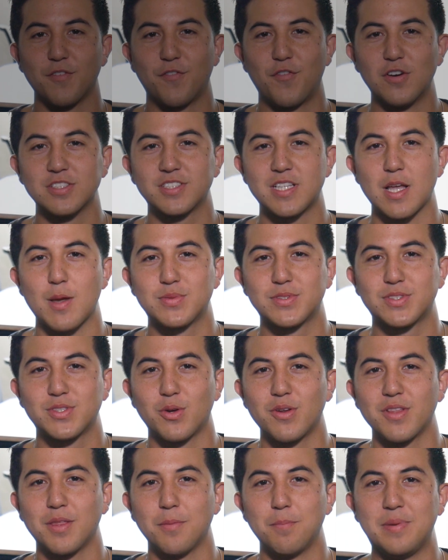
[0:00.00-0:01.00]
to the first
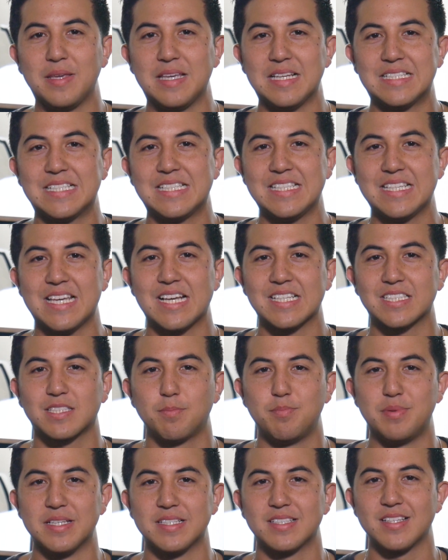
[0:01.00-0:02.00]
episode of the
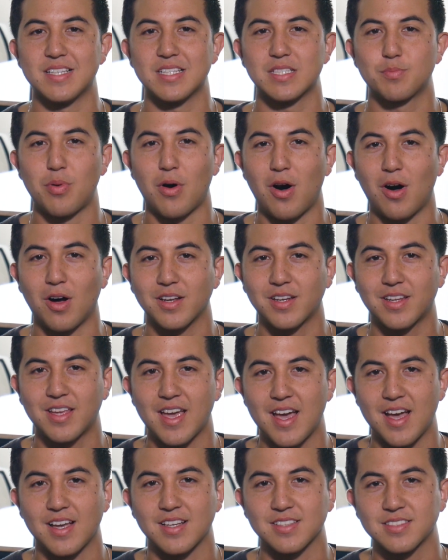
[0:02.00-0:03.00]
BTS Business
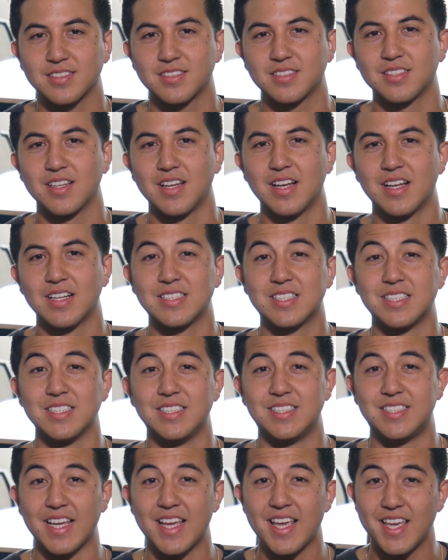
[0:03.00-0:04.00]
Podcast.
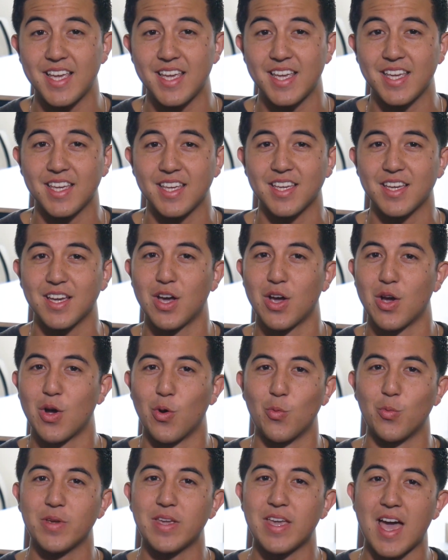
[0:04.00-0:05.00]
Today,
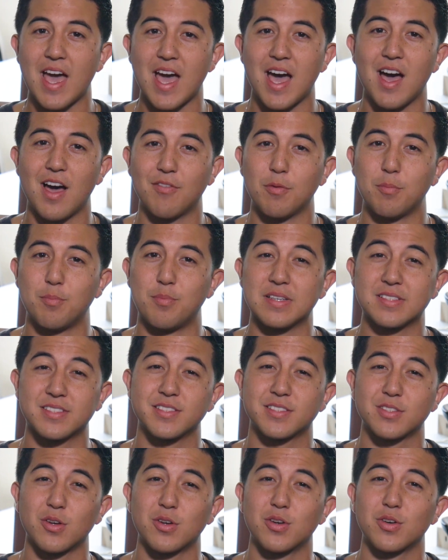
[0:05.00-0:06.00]
we have a
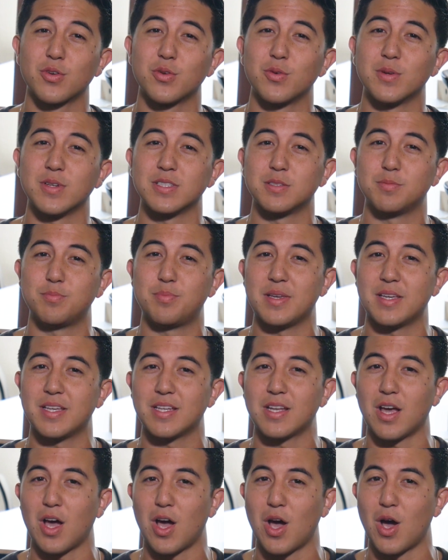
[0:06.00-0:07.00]
business owner who has
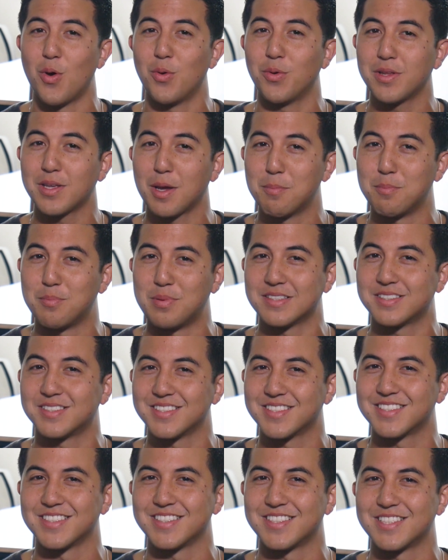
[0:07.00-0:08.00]
been owning a
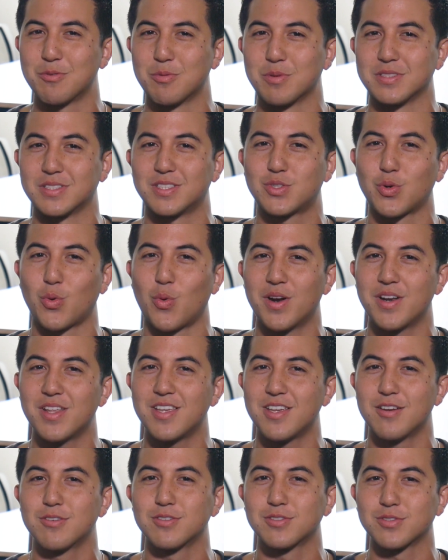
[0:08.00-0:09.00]
business since he was
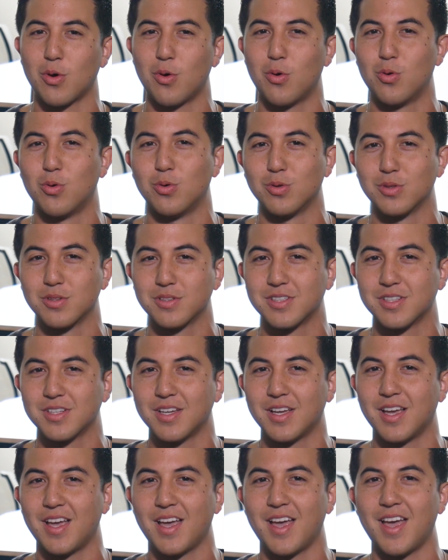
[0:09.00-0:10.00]
20 years old.
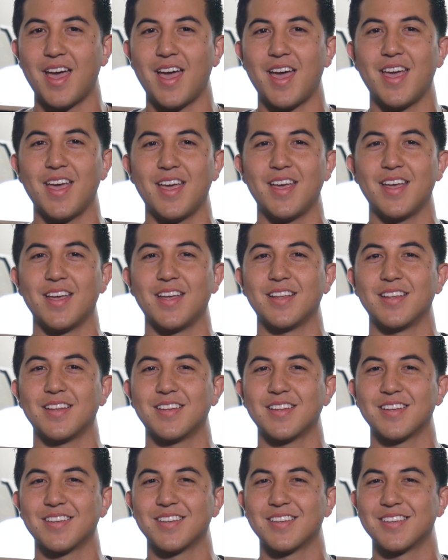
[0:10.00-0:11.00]

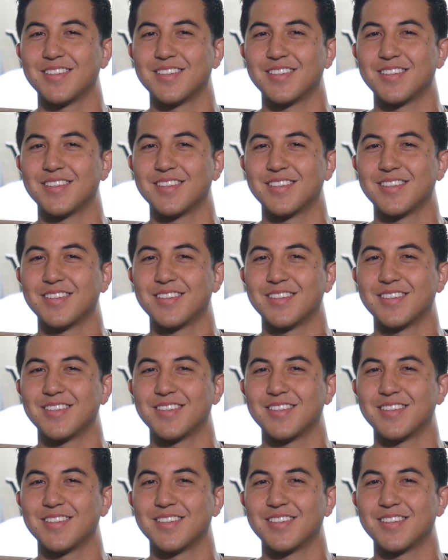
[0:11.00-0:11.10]
And,